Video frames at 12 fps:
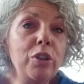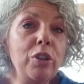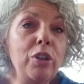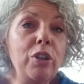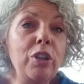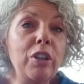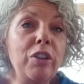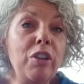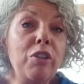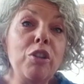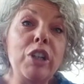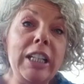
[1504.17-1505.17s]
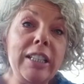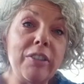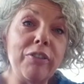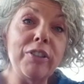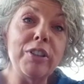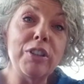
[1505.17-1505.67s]
to the three
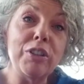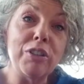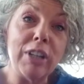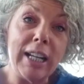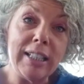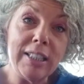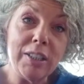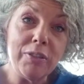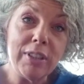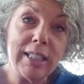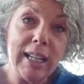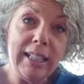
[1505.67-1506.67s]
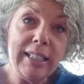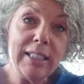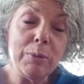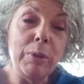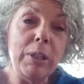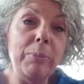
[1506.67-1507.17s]
different strands of
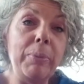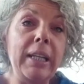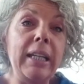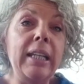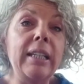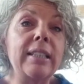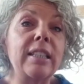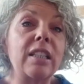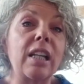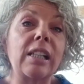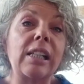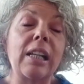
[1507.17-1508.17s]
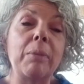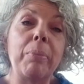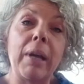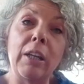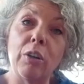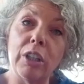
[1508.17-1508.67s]
science. We'll be studying
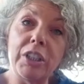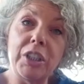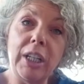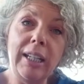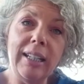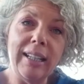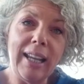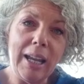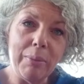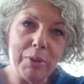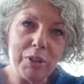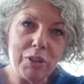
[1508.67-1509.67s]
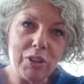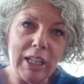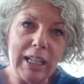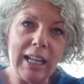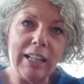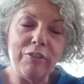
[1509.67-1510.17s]
biology,
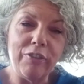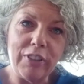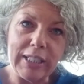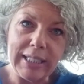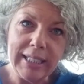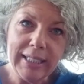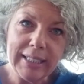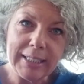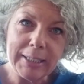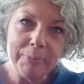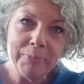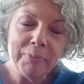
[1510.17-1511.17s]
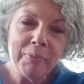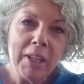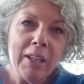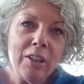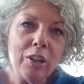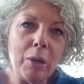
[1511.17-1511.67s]
chemistry, and physics.
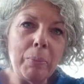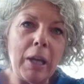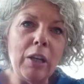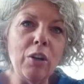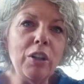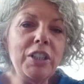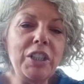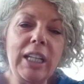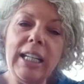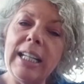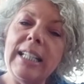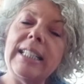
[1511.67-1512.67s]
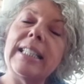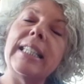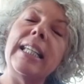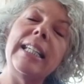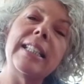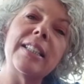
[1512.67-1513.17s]
Now, biology is
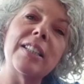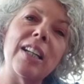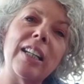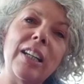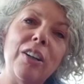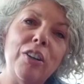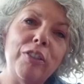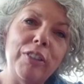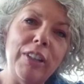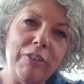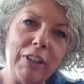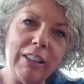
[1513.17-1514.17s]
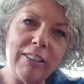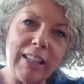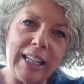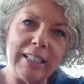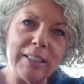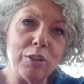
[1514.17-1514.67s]
the study of living
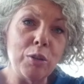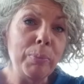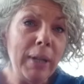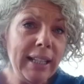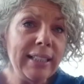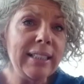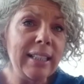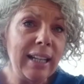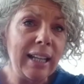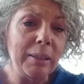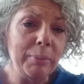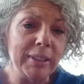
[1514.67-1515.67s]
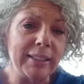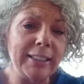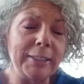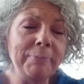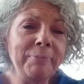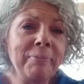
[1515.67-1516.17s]
things, so plants and
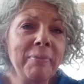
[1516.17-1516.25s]
animals.